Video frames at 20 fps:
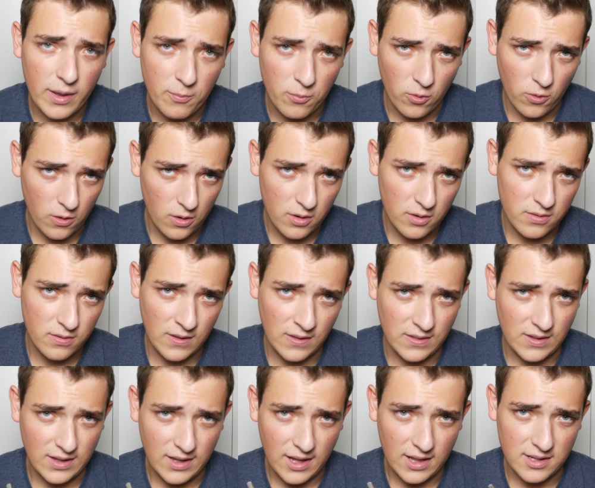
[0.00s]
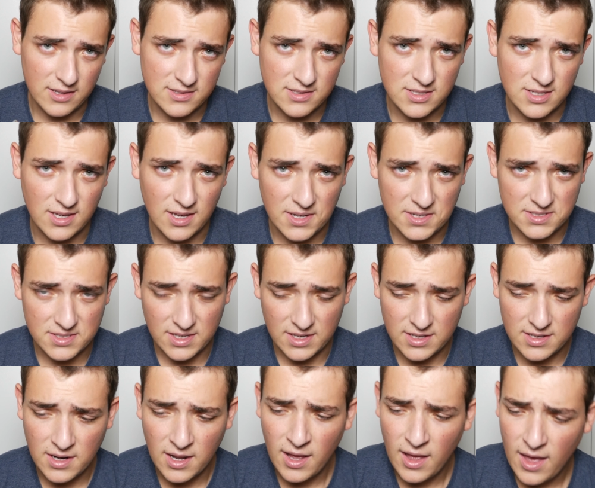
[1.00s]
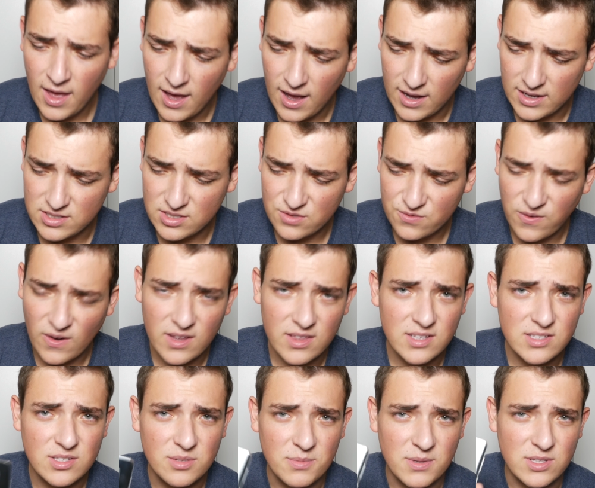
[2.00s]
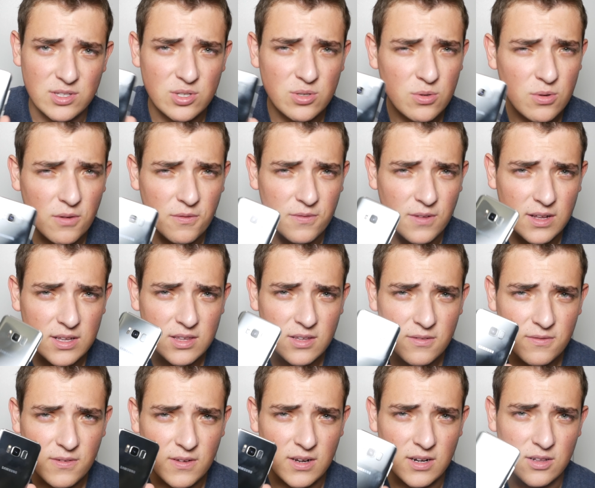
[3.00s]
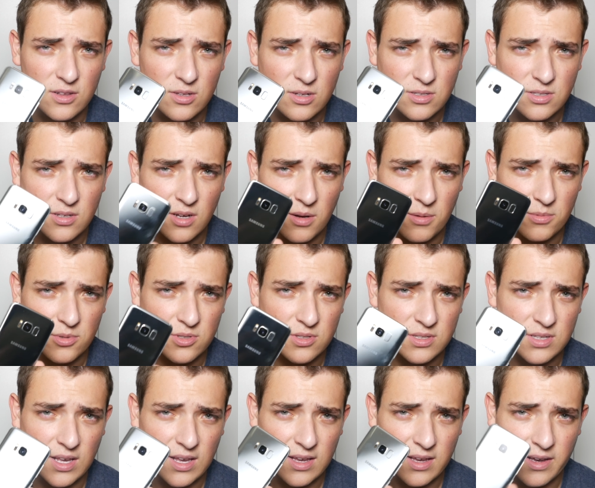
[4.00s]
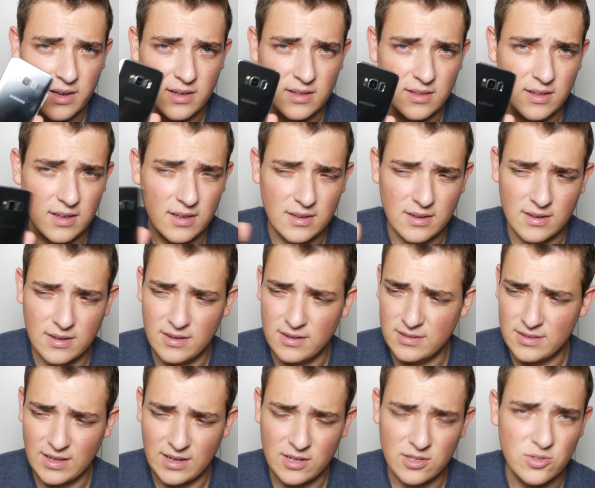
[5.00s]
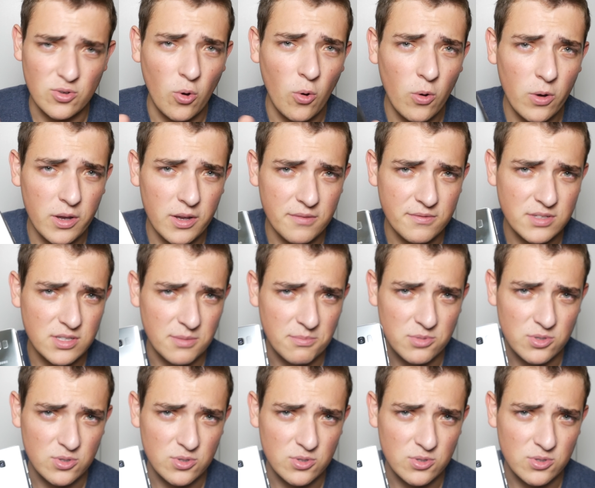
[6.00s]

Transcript: more than the Galaxy S8. I just find this to be too reflective and it looks almost like a toy of some